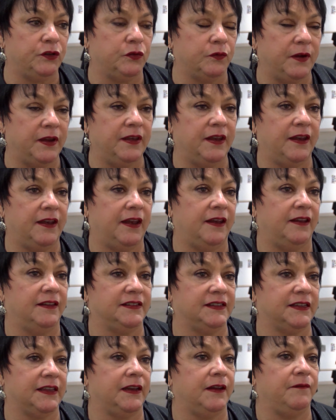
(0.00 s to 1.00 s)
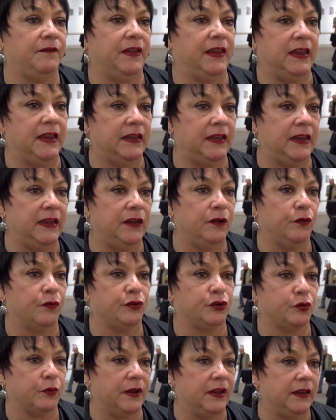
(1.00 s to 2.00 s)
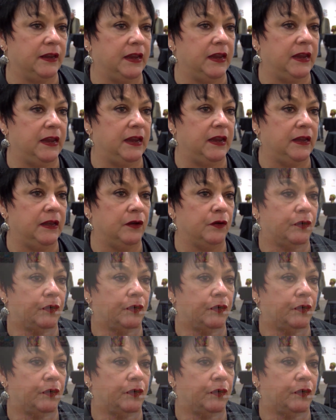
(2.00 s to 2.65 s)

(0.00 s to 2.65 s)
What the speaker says: doing it. And instead of eating or drinking